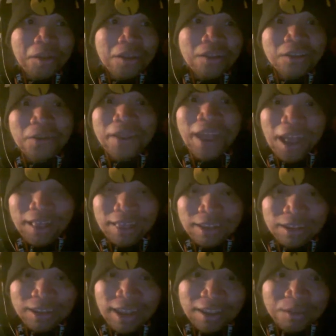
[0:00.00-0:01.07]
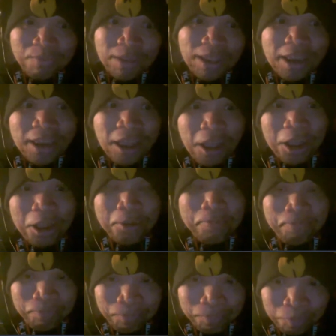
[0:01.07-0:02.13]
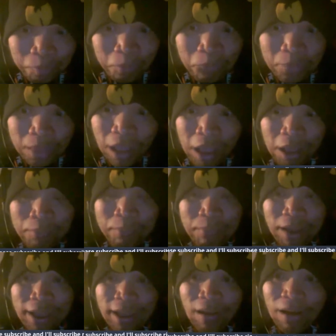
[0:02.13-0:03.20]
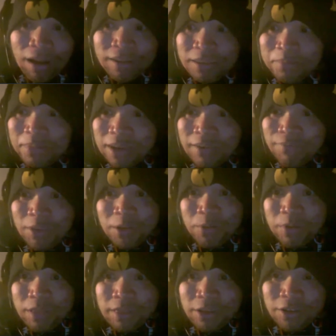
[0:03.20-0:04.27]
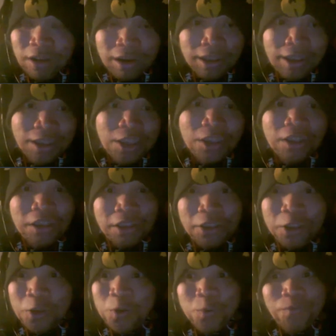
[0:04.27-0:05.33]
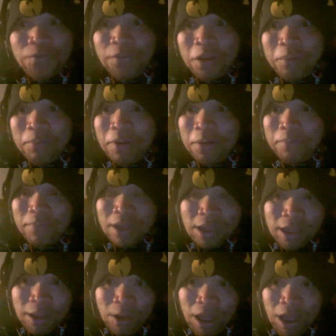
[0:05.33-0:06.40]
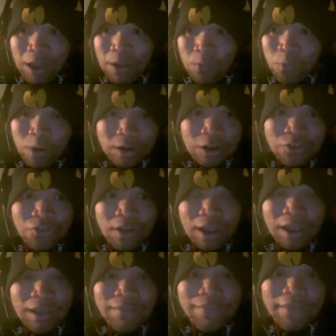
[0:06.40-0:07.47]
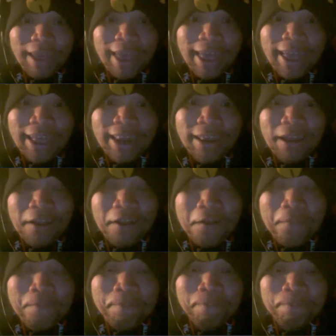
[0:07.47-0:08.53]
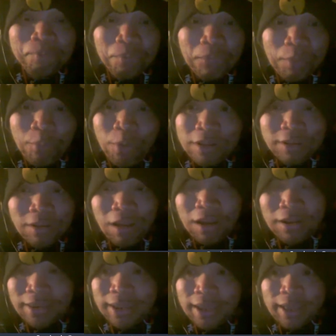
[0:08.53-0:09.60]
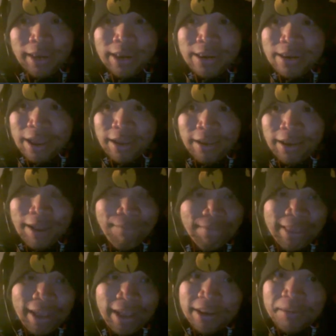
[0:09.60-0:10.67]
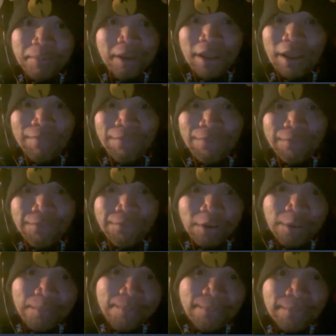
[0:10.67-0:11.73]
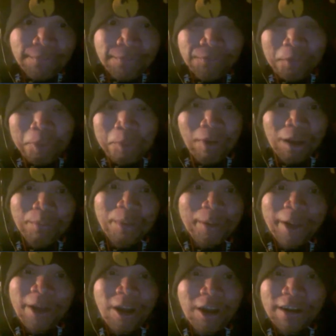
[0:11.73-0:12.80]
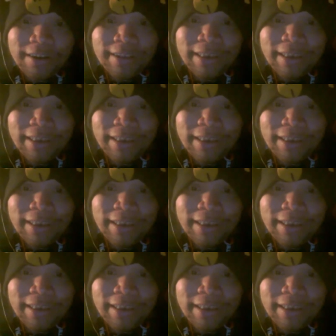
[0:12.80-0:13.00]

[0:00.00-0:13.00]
So yeah, this has been my awesome interview with Jonny you from Wanna Drive and Bullets and Octane, and I couldn't have thanked him enough from the bottom of my heart.